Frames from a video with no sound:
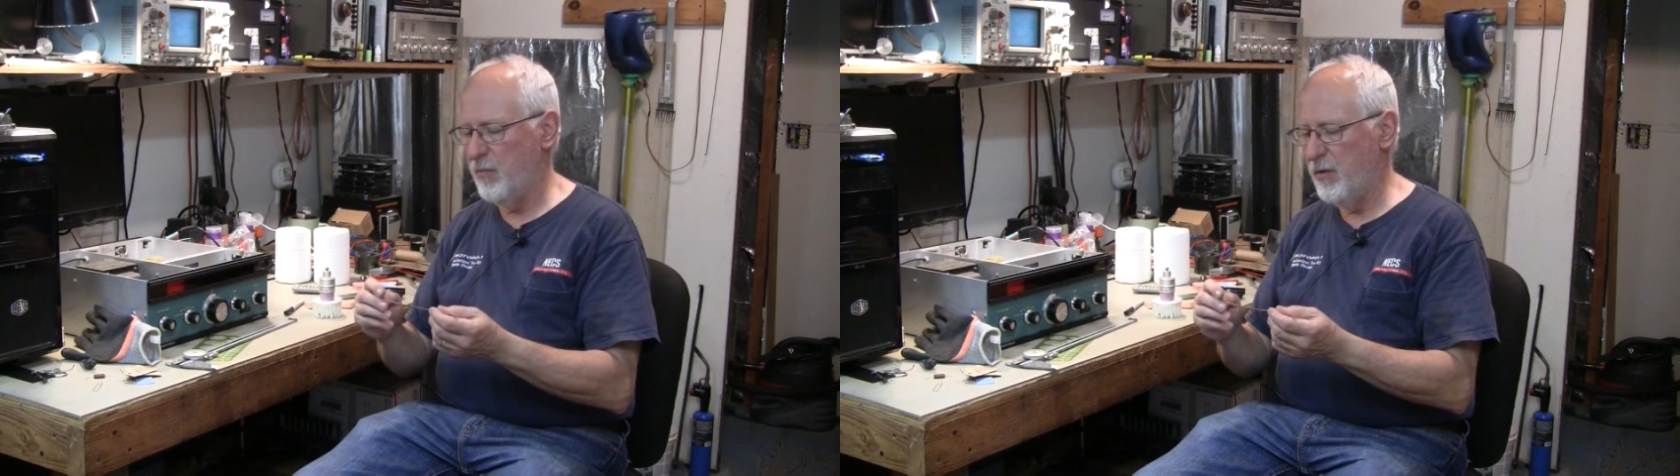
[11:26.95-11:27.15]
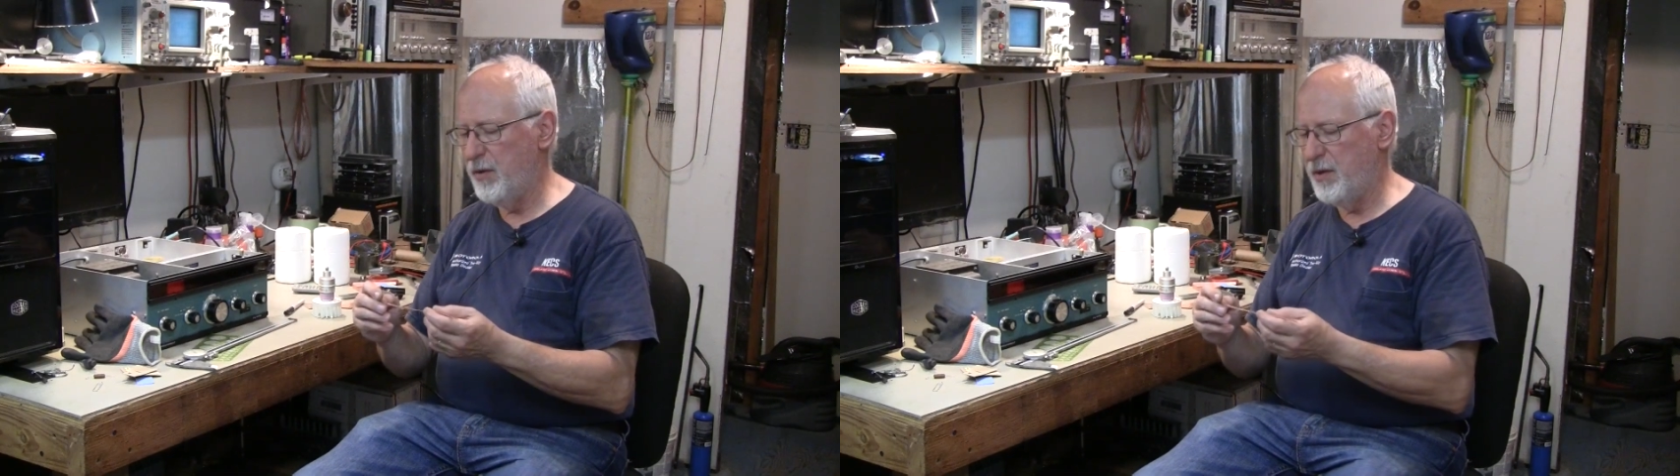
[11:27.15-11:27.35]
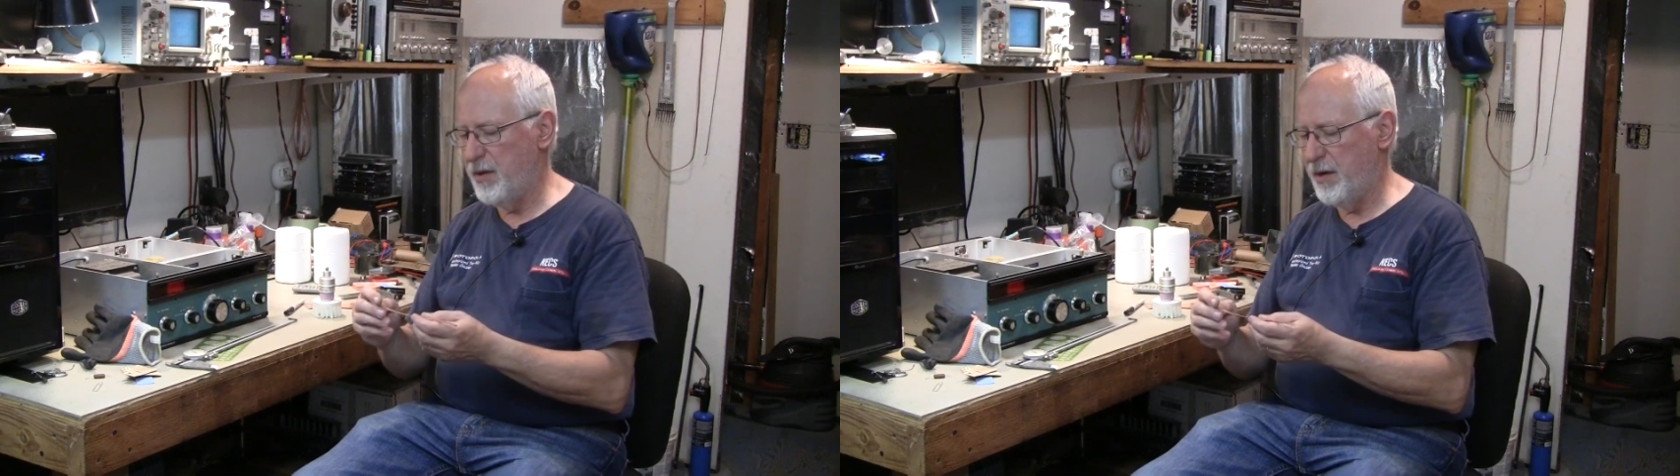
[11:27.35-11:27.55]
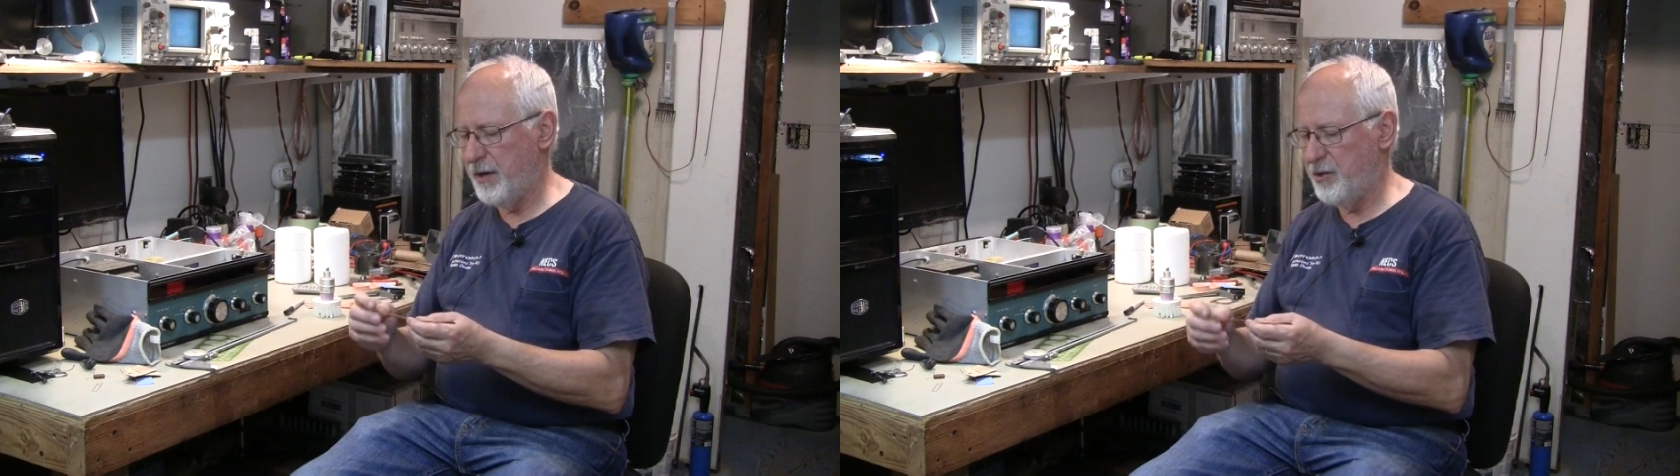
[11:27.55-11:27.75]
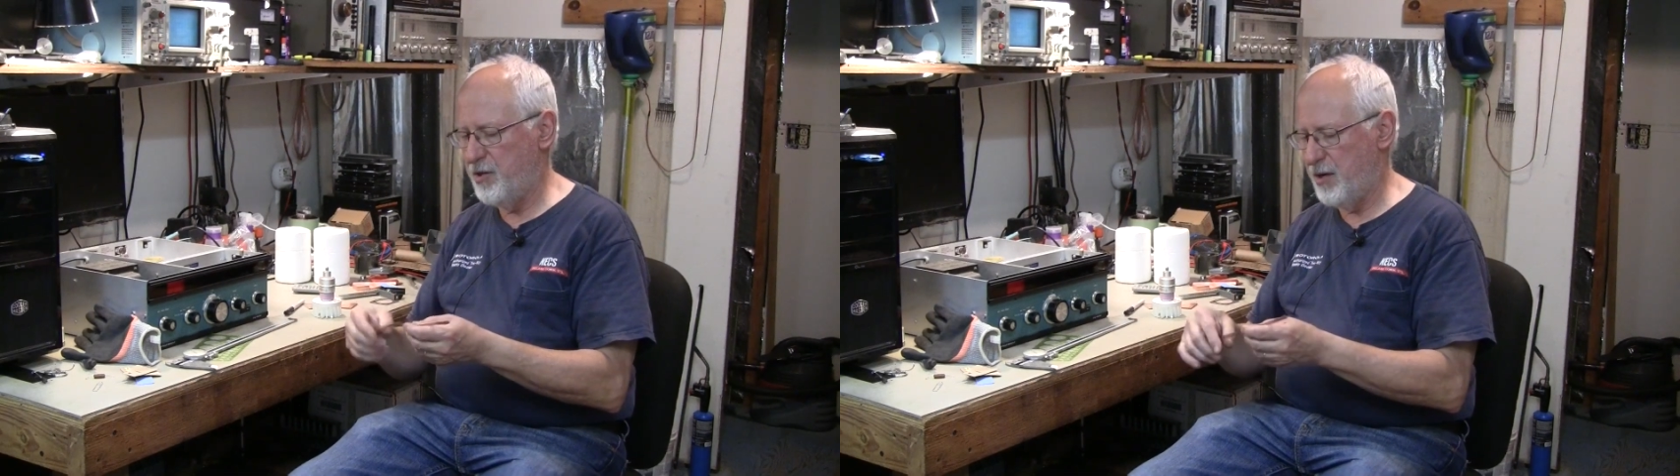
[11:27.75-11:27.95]
really did a
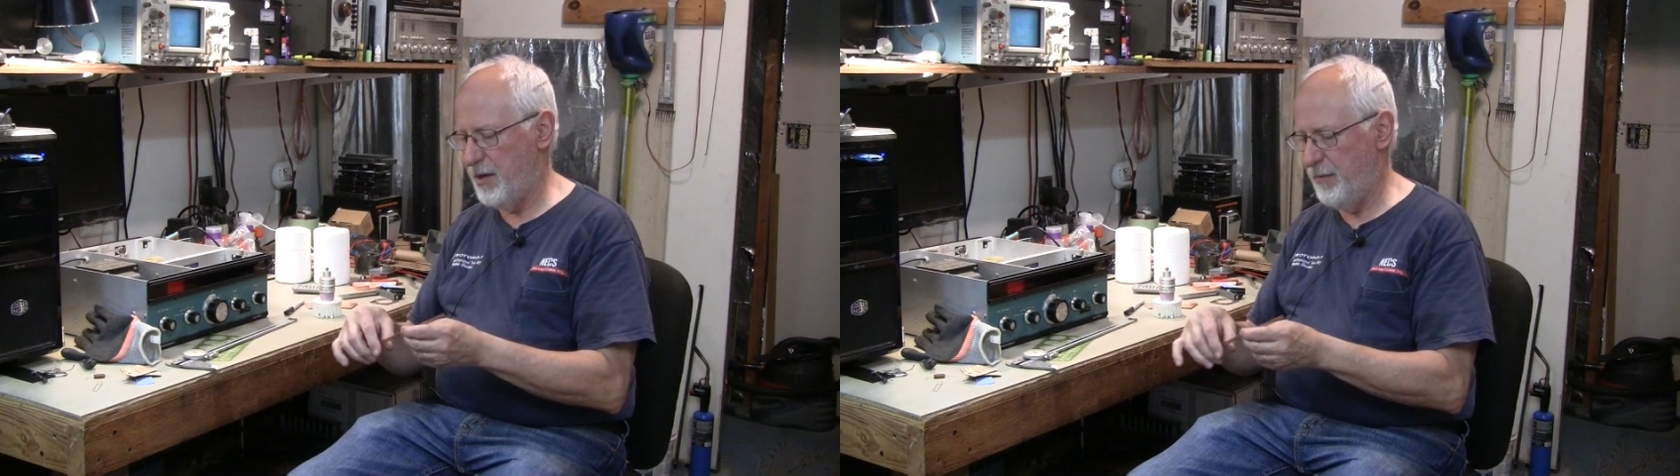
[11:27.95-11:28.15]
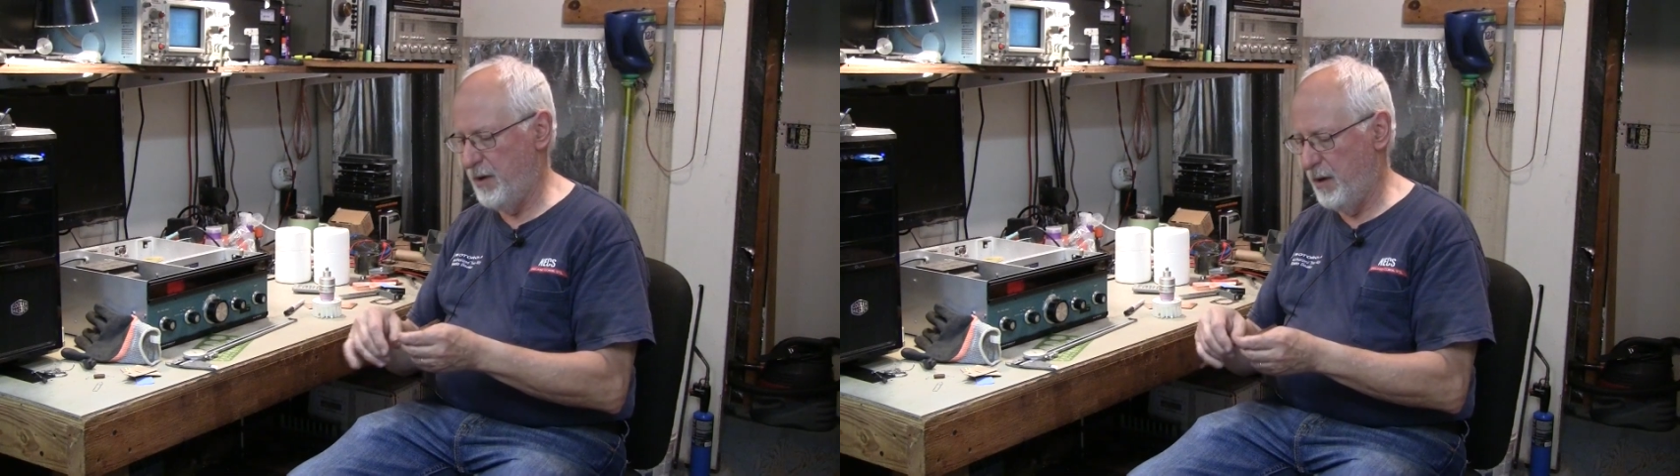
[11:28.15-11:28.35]
nice job